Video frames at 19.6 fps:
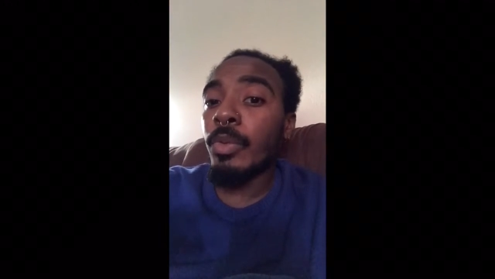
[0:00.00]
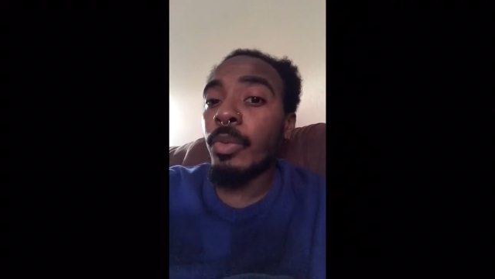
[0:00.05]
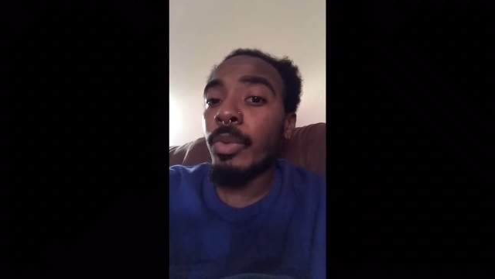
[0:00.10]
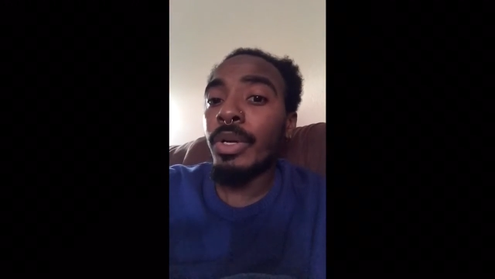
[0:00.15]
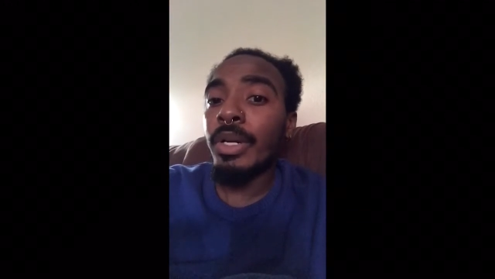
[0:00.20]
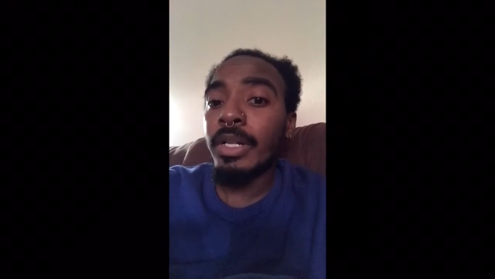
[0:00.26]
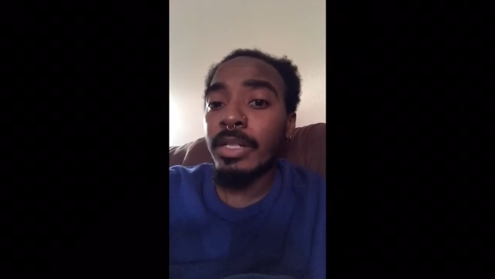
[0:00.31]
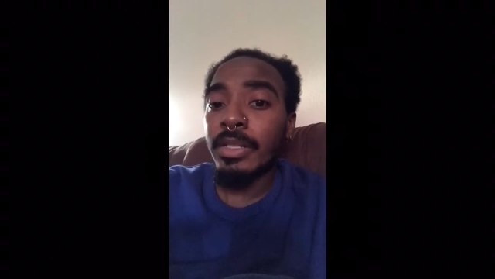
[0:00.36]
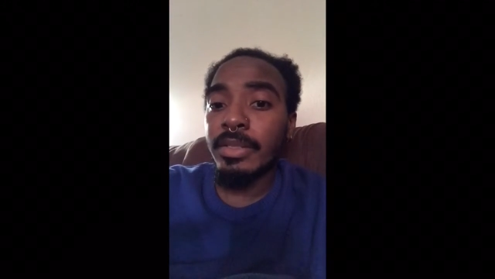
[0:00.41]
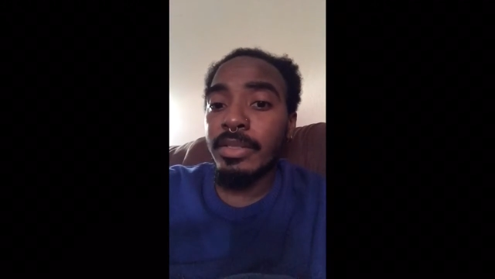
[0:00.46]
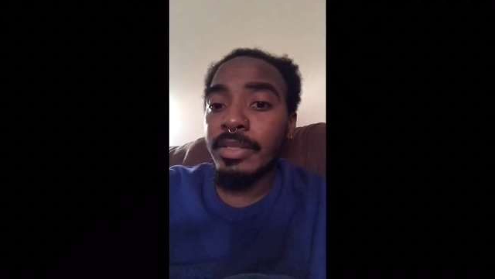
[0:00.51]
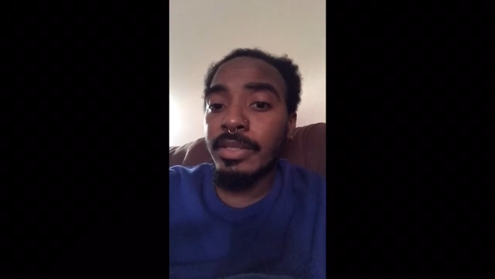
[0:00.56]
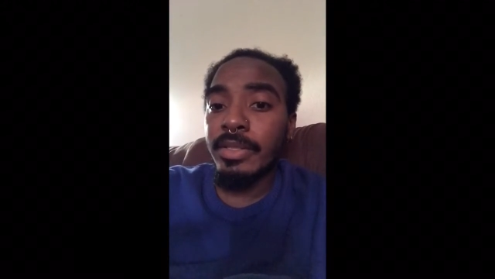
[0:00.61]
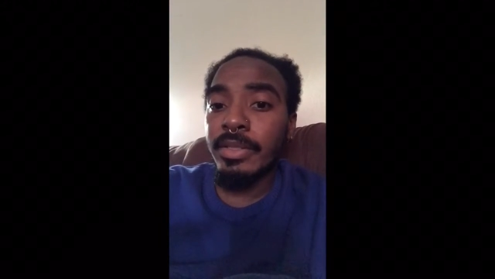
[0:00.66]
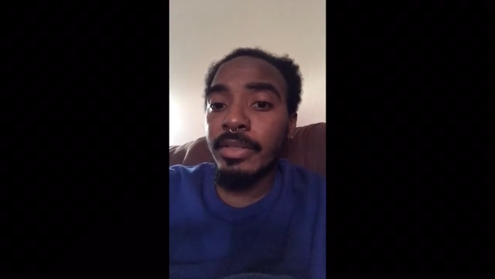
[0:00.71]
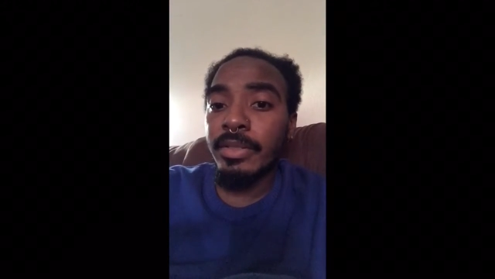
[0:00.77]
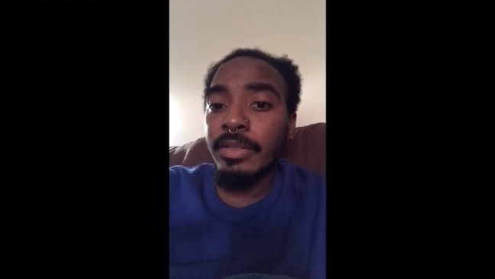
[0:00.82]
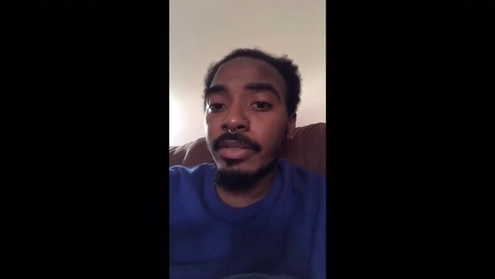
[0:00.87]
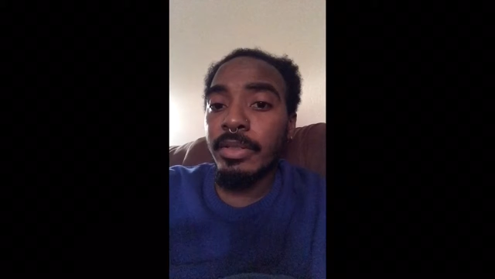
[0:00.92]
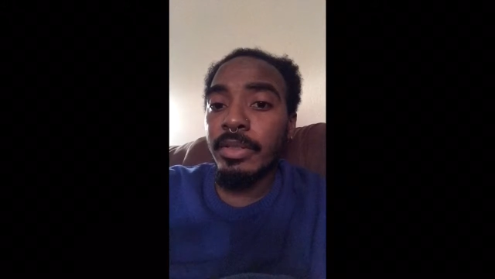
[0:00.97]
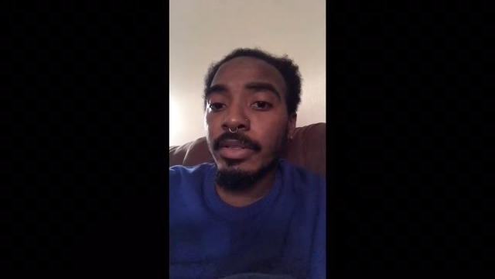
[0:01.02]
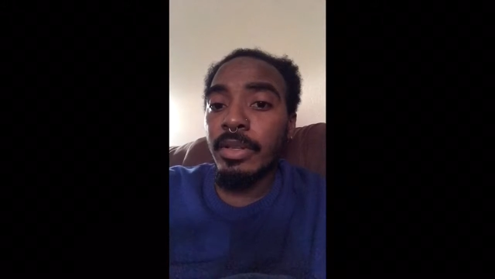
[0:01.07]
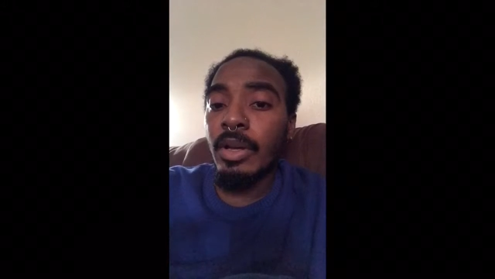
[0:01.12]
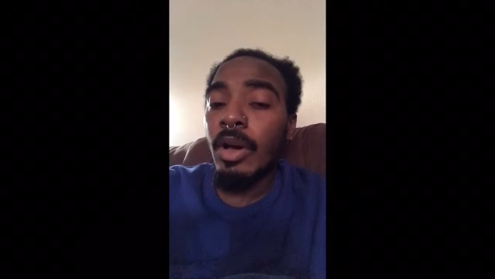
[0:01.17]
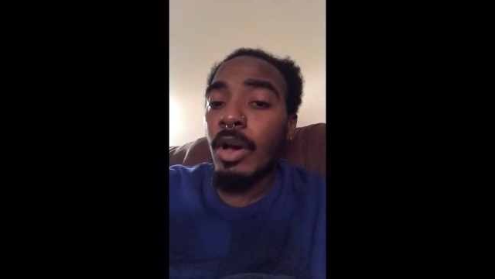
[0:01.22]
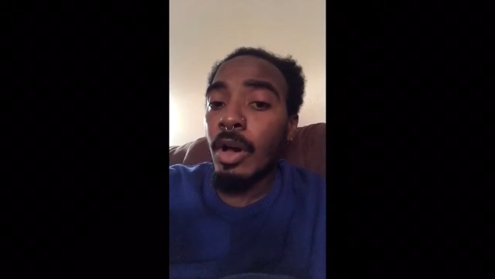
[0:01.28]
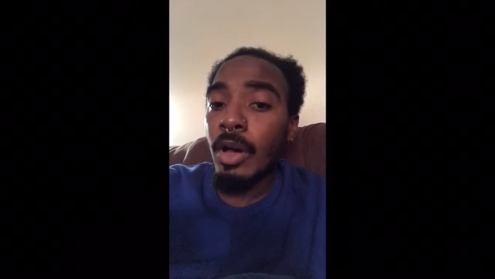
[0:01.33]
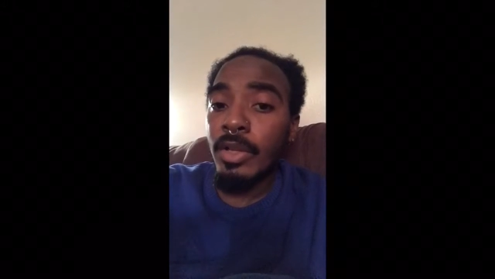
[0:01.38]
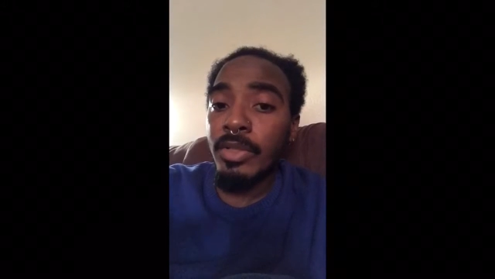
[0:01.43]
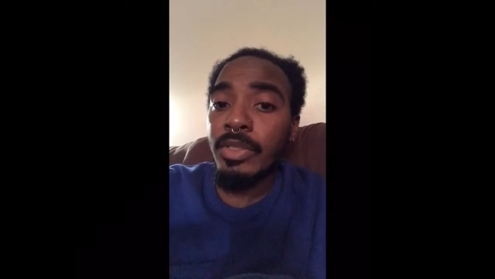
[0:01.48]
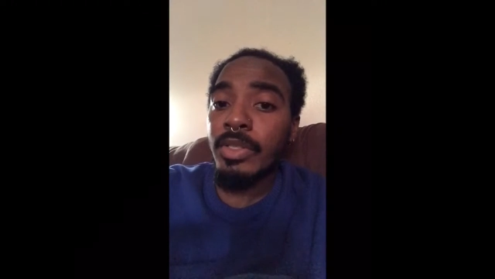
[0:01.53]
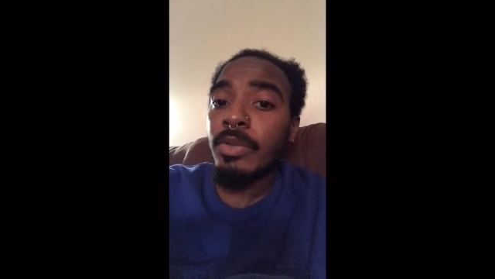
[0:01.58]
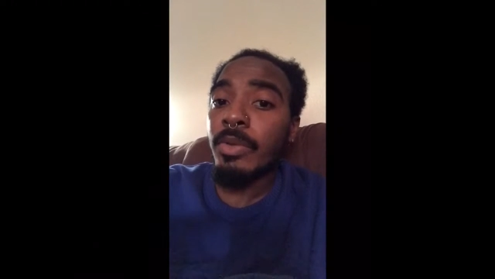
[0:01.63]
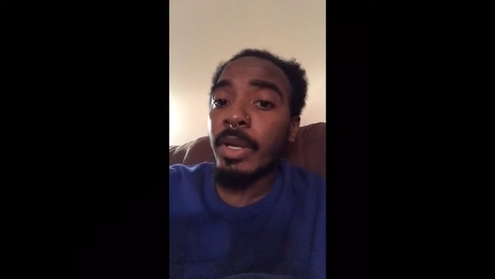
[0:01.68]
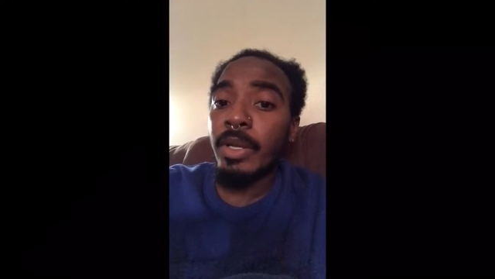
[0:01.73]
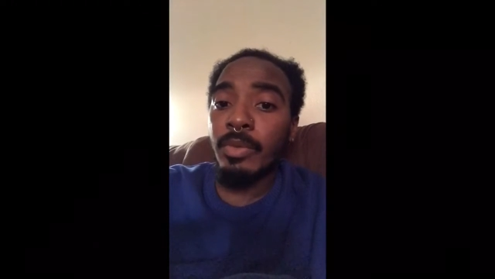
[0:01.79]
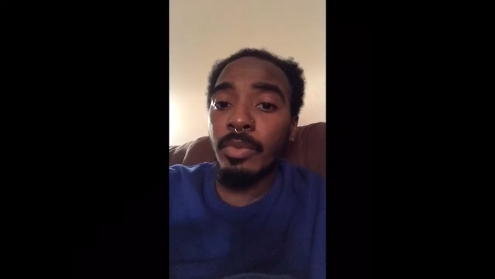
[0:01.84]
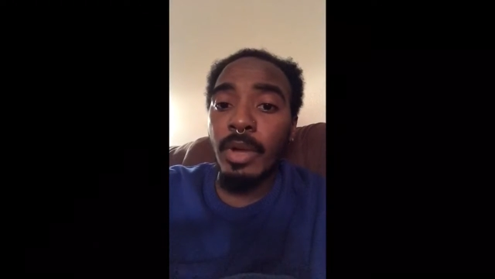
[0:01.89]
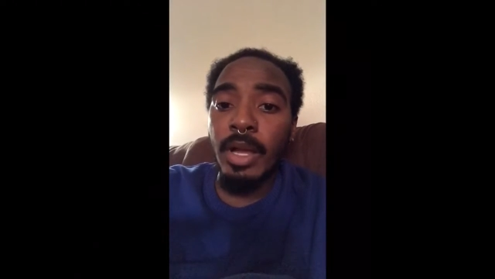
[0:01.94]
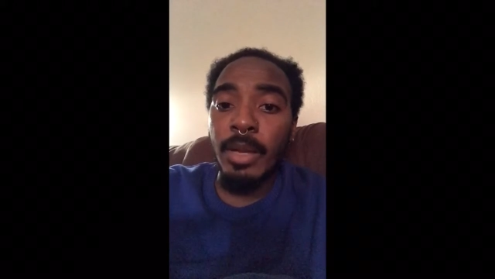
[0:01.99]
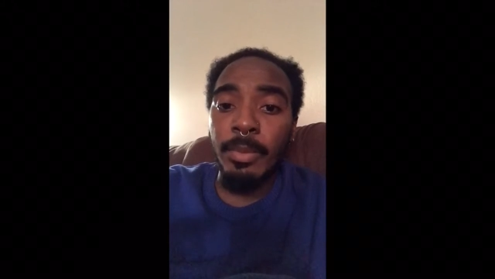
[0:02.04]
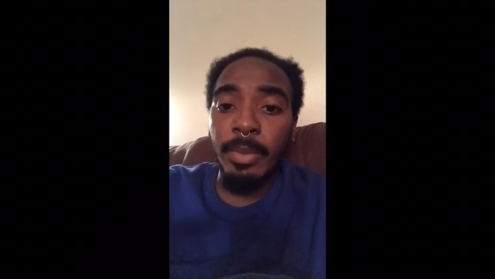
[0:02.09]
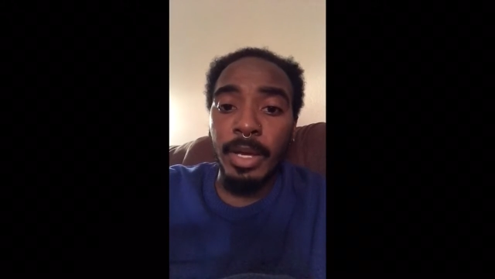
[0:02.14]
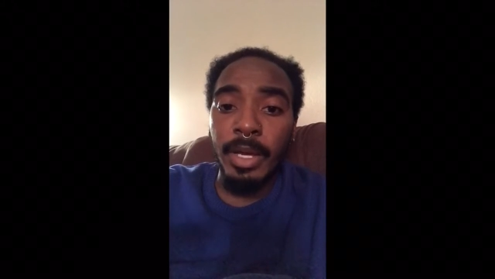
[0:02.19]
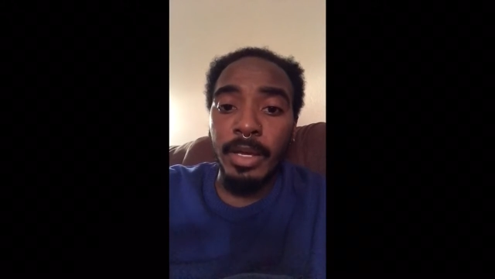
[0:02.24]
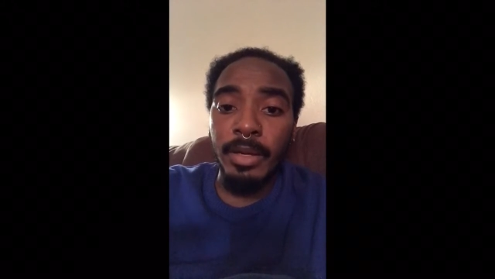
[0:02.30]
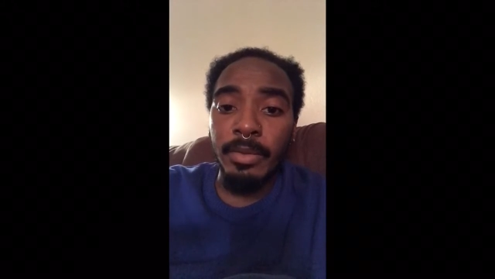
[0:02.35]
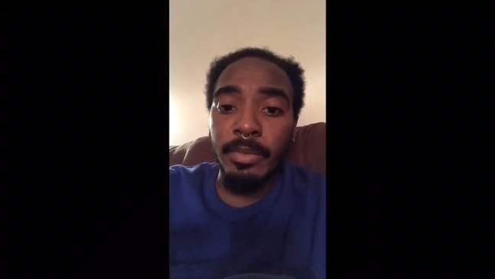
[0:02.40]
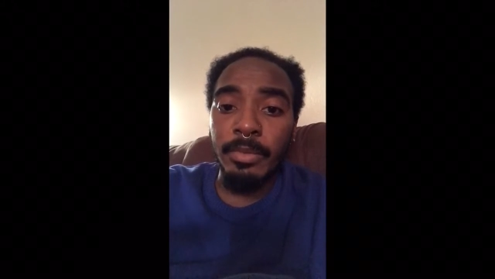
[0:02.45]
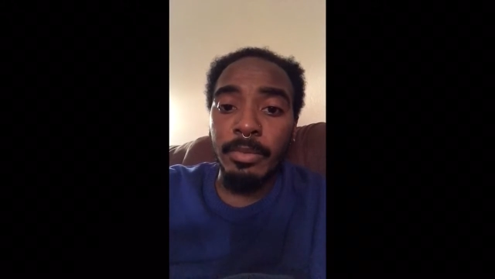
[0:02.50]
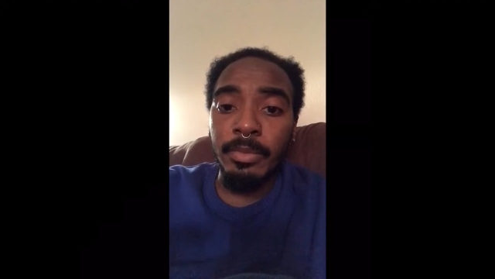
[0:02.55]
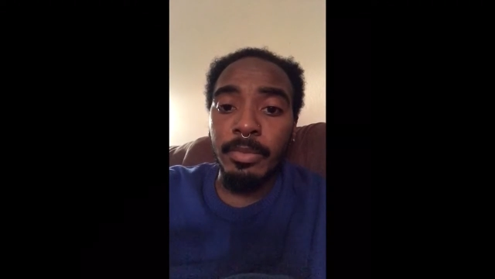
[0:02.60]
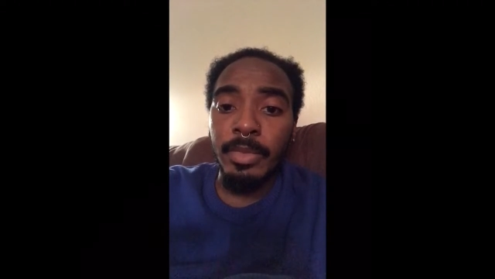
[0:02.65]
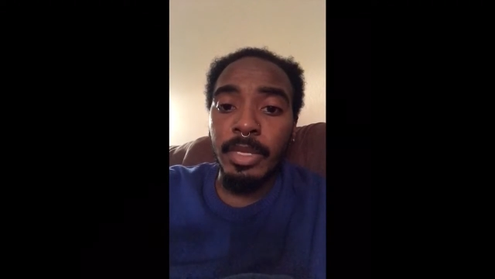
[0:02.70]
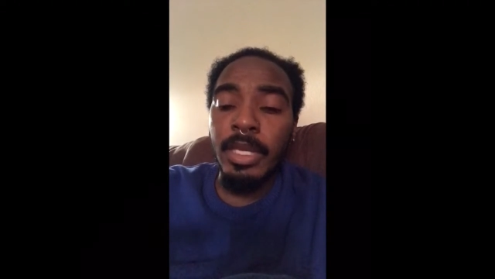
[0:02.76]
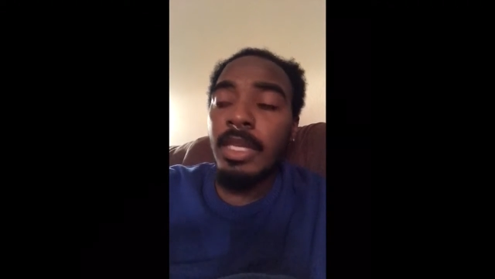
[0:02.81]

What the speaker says: once also at rock bottom.